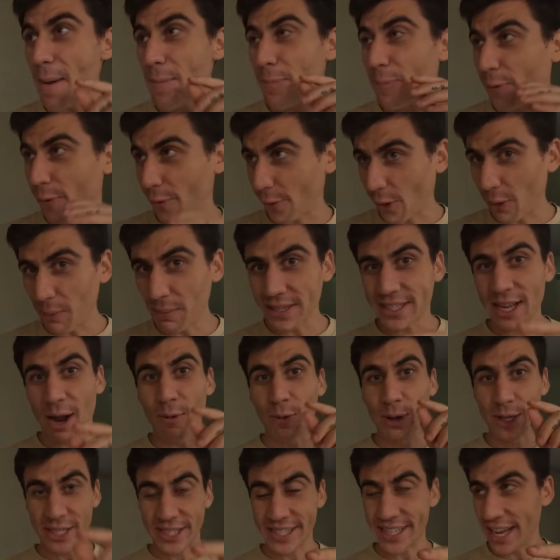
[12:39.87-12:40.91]
I promise
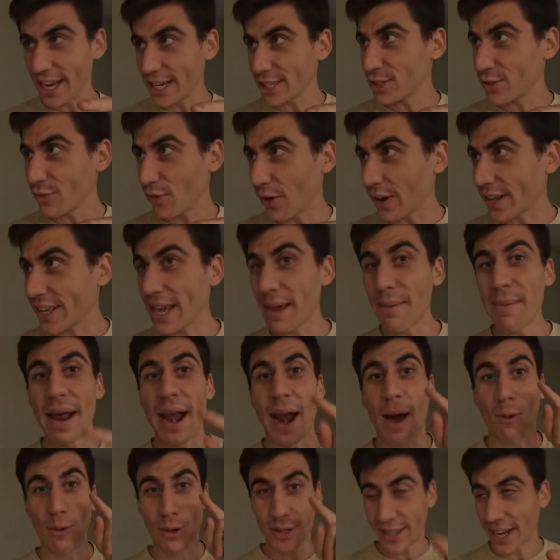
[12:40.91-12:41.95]
I will search for him
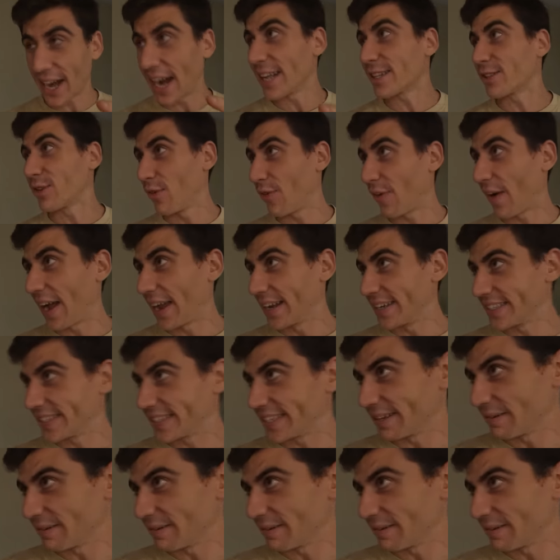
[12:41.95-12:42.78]
and I will try to find